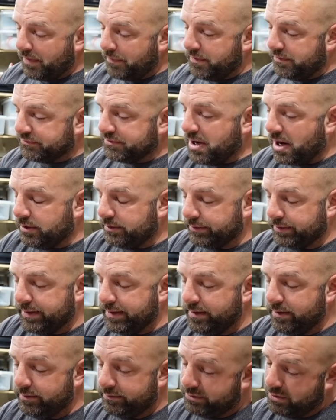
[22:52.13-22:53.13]
This color
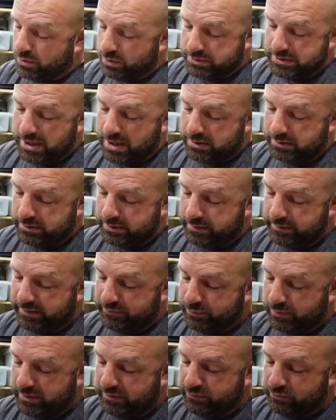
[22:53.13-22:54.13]
here, cool color.
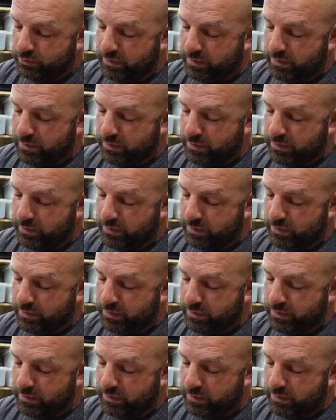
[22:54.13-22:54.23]
This one is